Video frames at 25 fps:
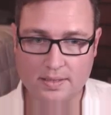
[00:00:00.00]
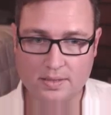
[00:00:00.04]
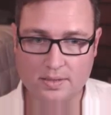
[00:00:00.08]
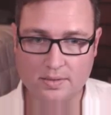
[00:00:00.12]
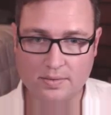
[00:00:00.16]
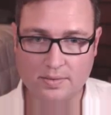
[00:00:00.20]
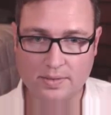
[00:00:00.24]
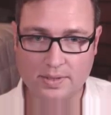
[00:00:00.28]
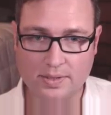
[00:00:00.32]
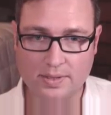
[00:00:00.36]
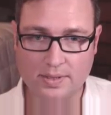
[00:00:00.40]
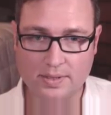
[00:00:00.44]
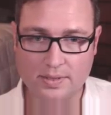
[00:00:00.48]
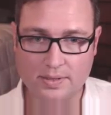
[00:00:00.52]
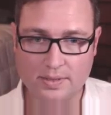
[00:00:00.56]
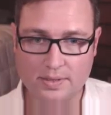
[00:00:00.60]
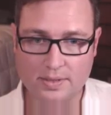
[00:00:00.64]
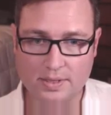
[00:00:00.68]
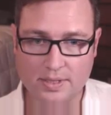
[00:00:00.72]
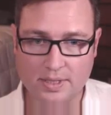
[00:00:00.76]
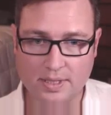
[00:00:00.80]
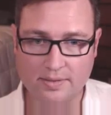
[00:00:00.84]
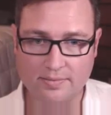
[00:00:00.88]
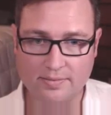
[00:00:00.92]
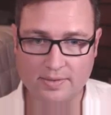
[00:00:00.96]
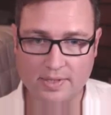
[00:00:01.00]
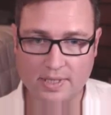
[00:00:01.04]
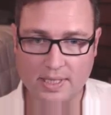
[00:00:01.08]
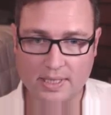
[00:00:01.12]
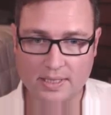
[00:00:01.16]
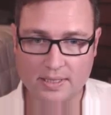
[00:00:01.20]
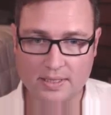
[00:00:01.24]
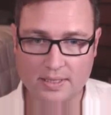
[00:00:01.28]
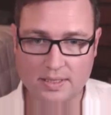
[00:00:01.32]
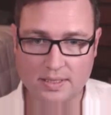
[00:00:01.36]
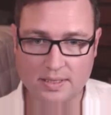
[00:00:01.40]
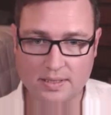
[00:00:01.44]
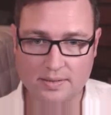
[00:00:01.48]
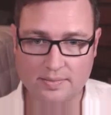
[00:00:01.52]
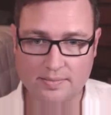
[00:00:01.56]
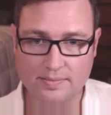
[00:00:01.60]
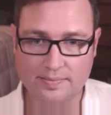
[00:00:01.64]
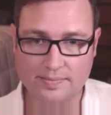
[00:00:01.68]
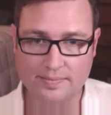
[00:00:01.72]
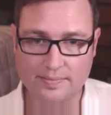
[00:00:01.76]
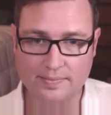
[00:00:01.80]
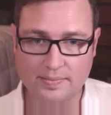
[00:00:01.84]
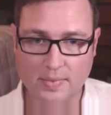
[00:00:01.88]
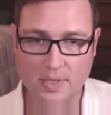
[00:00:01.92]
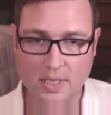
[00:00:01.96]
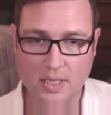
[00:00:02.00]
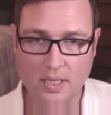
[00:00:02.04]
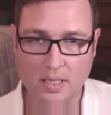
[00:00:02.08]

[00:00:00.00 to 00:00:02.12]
get it so you can see everything still.